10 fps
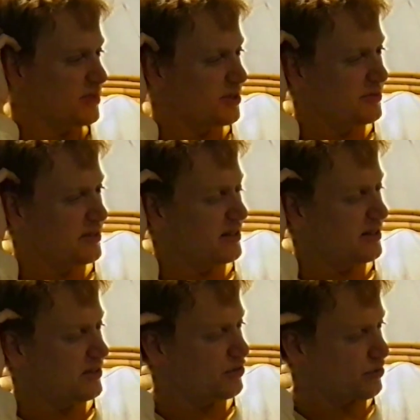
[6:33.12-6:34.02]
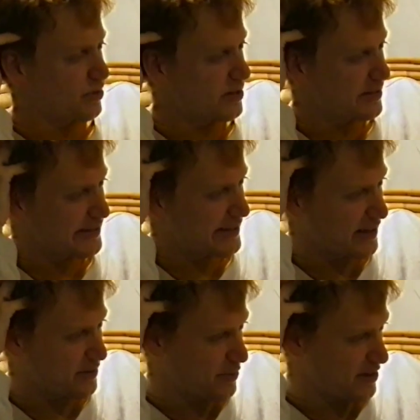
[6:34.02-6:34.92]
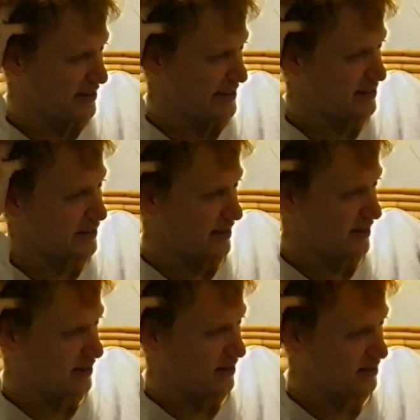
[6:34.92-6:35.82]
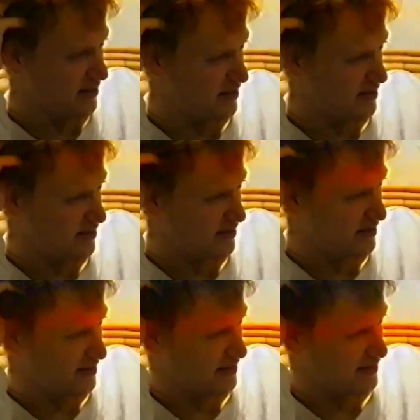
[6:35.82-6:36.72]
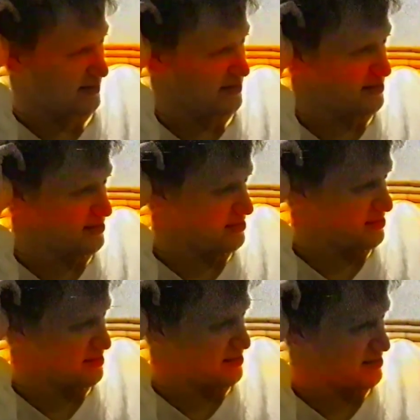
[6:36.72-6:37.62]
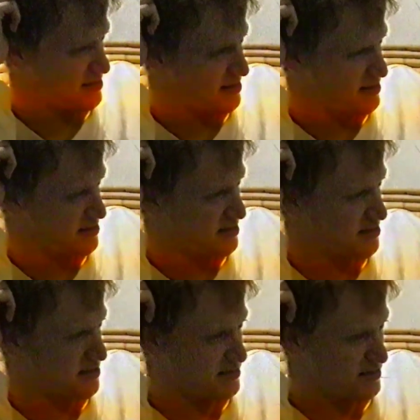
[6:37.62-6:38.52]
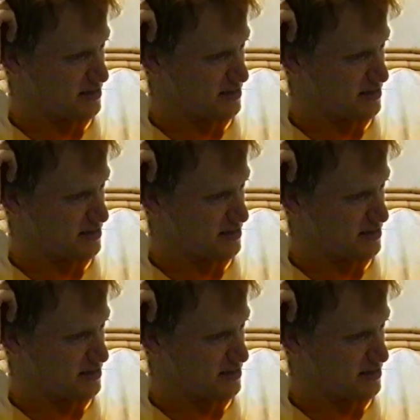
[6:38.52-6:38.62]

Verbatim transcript: I really enjoy sex when it is there. Yeah, yeah, yeah, yeah. Then you should have it with somebody else.